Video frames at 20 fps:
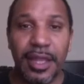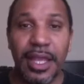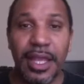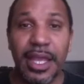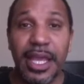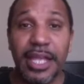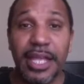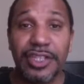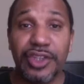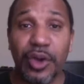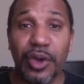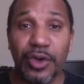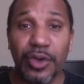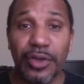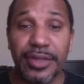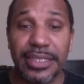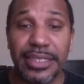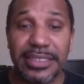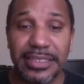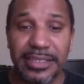In
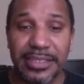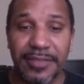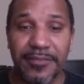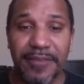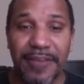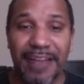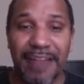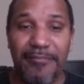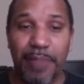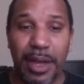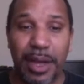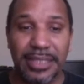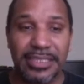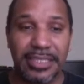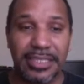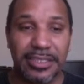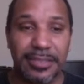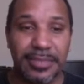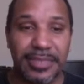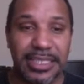total, this is a 5-part
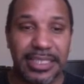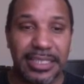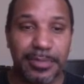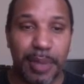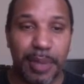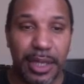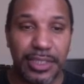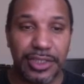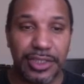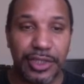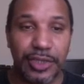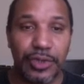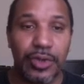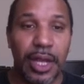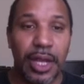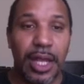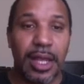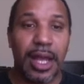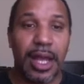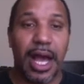system. It says part 2,
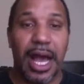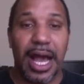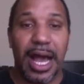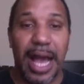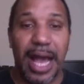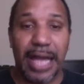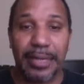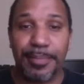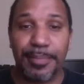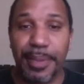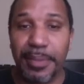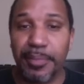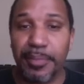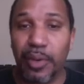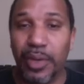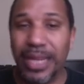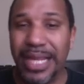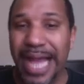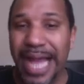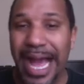how to
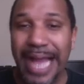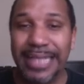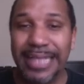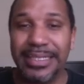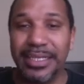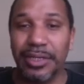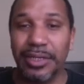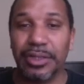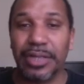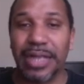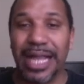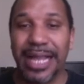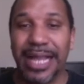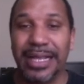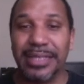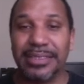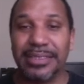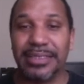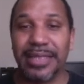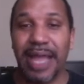pinpoint ideal
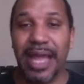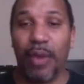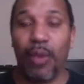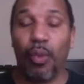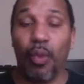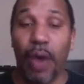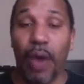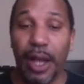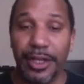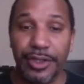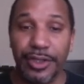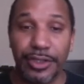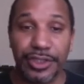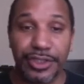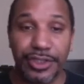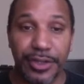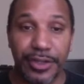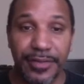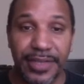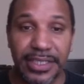clients that want your
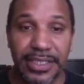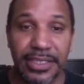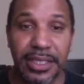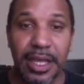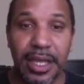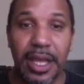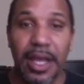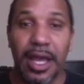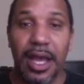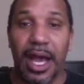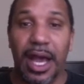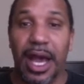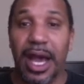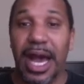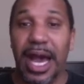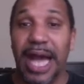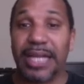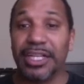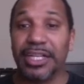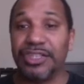service,
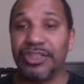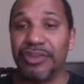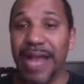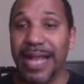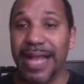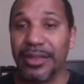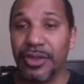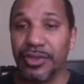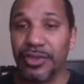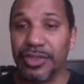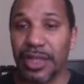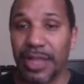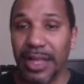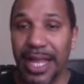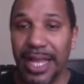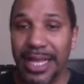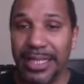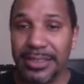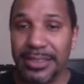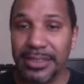how to track those
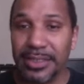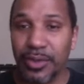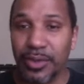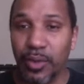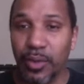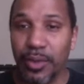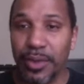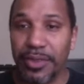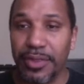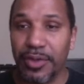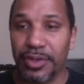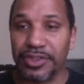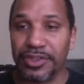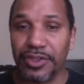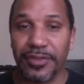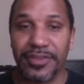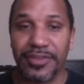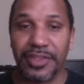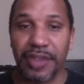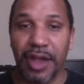clients with your
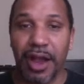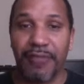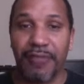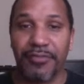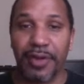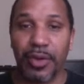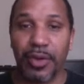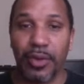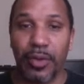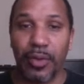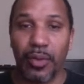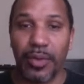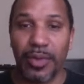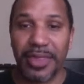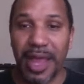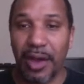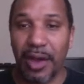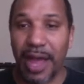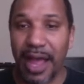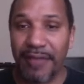service offering
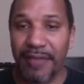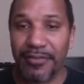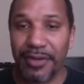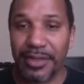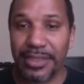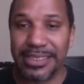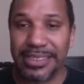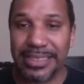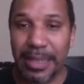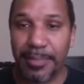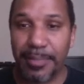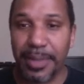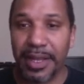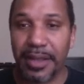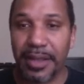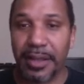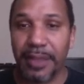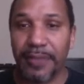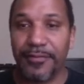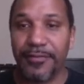without ever
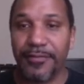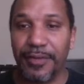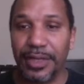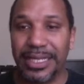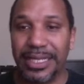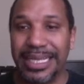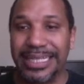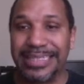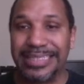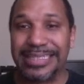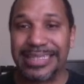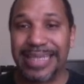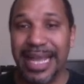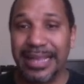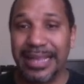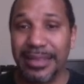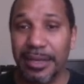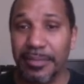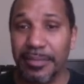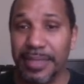stepping foot
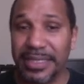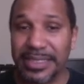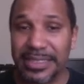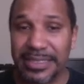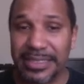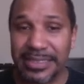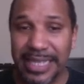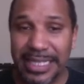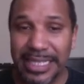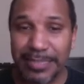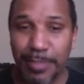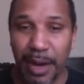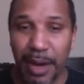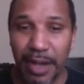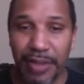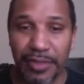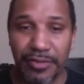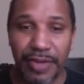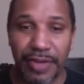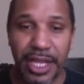inside their business. That's
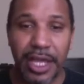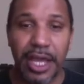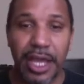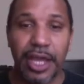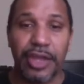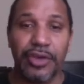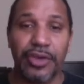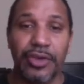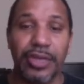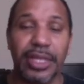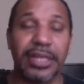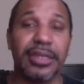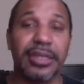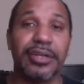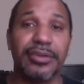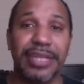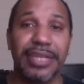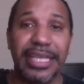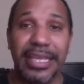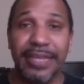part 3. You could
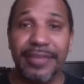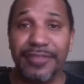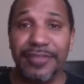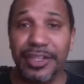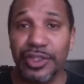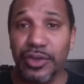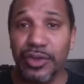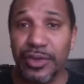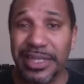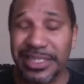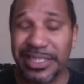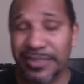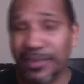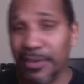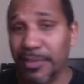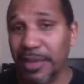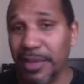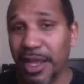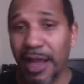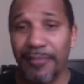literally even do this
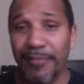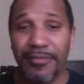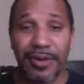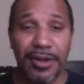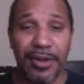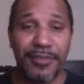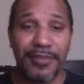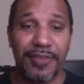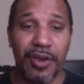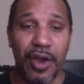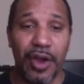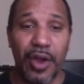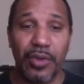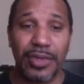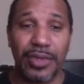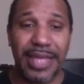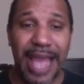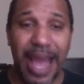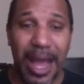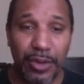from the comfort of your
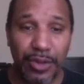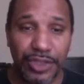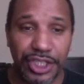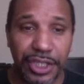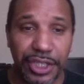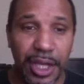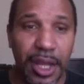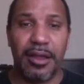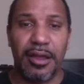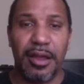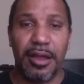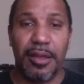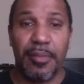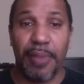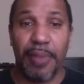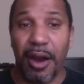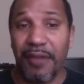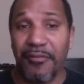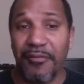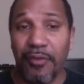own couch.
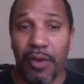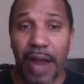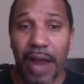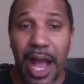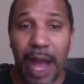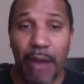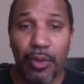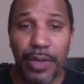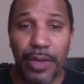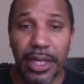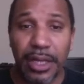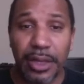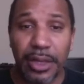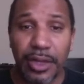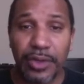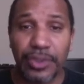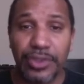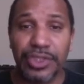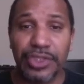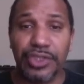Part 4, how we
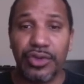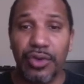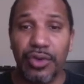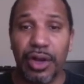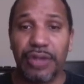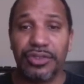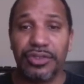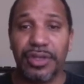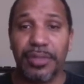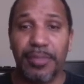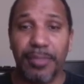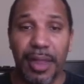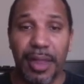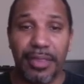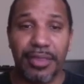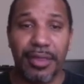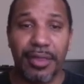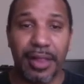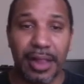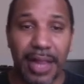close 200 a
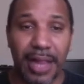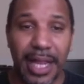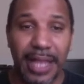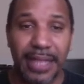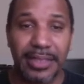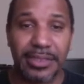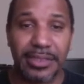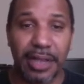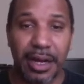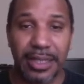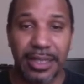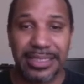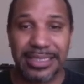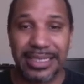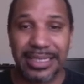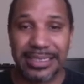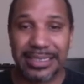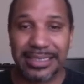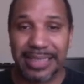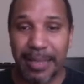month clients, our
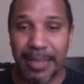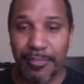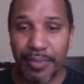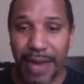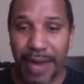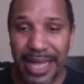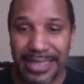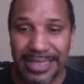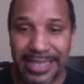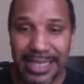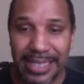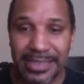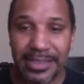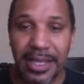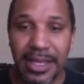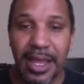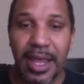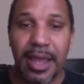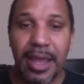6-step process.